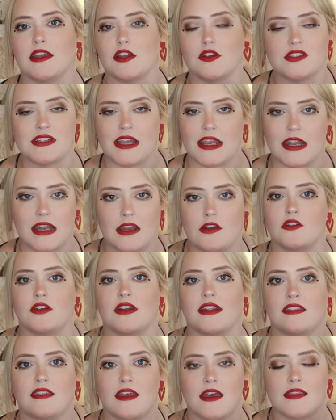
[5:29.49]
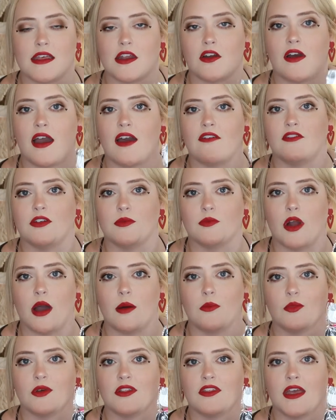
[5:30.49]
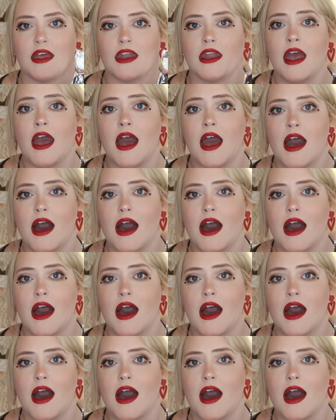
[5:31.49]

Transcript: irritating or anything. They don't have any problem with it.